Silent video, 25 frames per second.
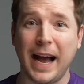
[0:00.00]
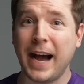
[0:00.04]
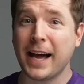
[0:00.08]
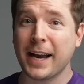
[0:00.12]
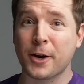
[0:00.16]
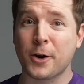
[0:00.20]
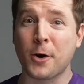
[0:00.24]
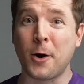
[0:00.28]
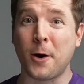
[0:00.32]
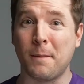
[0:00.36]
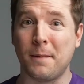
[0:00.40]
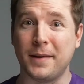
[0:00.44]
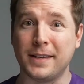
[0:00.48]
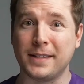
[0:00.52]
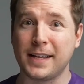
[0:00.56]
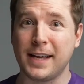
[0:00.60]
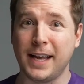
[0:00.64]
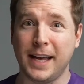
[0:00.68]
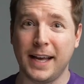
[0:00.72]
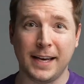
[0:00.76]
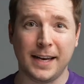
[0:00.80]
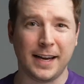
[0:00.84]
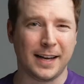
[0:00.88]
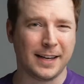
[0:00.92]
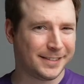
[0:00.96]
add a comment,
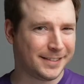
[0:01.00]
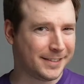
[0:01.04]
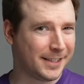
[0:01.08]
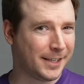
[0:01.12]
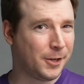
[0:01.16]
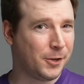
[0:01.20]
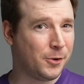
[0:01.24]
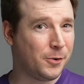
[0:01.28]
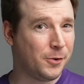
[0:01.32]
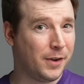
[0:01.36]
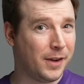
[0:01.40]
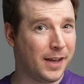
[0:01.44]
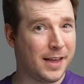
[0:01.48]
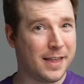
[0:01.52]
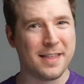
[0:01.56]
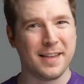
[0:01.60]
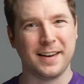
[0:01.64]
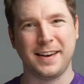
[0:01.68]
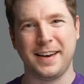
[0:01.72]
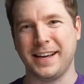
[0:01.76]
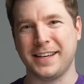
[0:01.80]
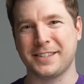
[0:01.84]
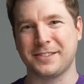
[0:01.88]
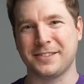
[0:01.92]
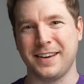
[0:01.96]
and I'll see you in the
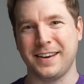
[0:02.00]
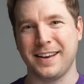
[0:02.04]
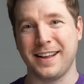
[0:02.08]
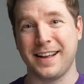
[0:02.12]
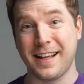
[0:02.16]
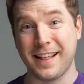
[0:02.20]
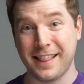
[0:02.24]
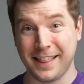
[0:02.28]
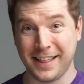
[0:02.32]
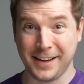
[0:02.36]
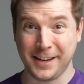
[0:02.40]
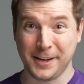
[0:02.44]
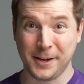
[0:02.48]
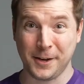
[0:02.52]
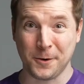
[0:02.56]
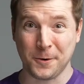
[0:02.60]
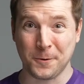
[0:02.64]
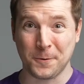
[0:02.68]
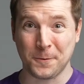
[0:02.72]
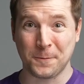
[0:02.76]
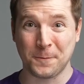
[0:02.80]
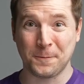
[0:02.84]
next one. Thank you.